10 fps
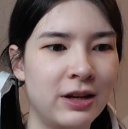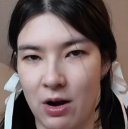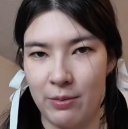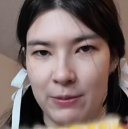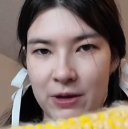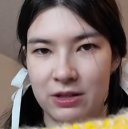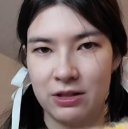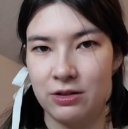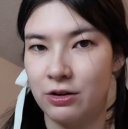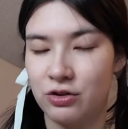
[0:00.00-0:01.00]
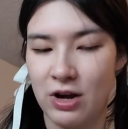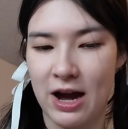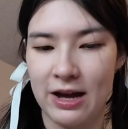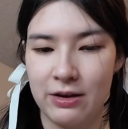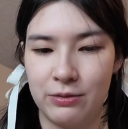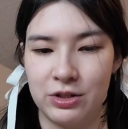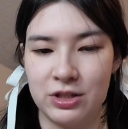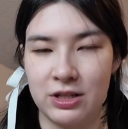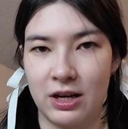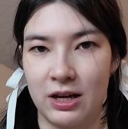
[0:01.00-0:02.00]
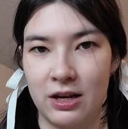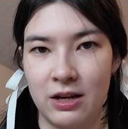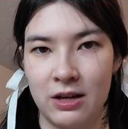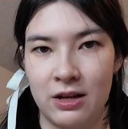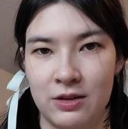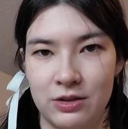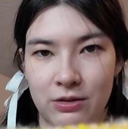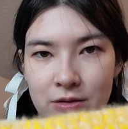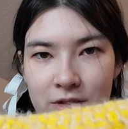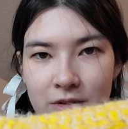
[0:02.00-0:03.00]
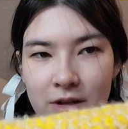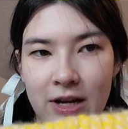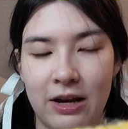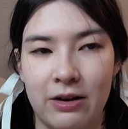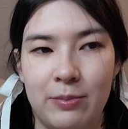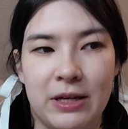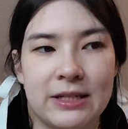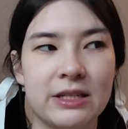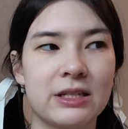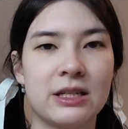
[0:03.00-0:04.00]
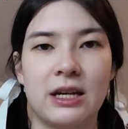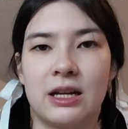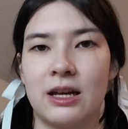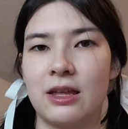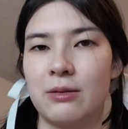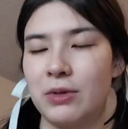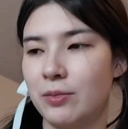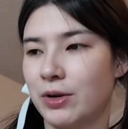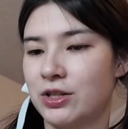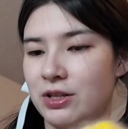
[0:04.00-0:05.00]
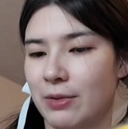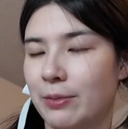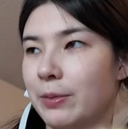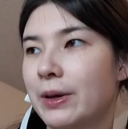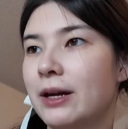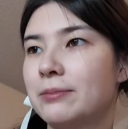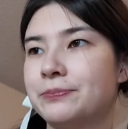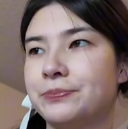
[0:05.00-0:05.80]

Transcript: All my pieces are dry, which is good. So these are our hairy pieces, and I think I'm gonna brush them up a bit.